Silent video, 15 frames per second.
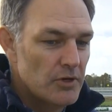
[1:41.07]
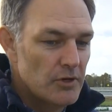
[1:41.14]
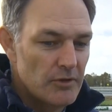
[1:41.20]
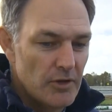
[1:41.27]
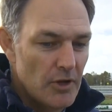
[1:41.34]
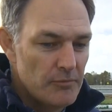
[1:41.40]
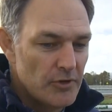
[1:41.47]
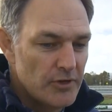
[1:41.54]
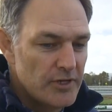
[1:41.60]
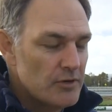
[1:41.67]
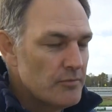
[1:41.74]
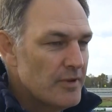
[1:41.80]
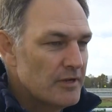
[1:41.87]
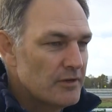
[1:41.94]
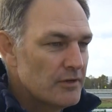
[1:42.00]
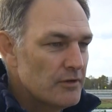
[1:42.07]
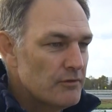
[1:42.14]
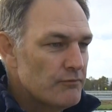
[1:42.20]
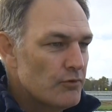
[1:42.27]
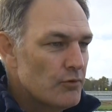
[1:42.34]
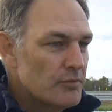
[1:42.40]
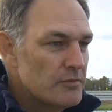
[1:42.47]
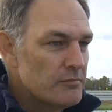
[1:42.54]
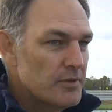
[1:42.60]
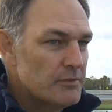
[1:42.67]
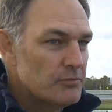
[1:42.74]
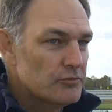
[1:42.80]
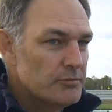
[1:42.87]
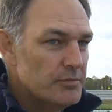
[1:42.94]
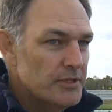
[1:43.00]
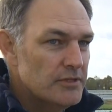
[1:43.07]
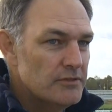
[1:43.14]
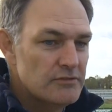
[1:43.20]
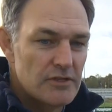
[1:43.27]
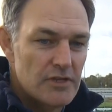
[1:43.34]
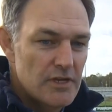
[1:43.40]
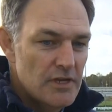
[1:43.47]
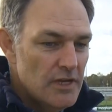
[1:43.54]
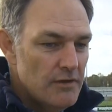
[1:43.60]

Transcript: I'm not here about informing people's opinions.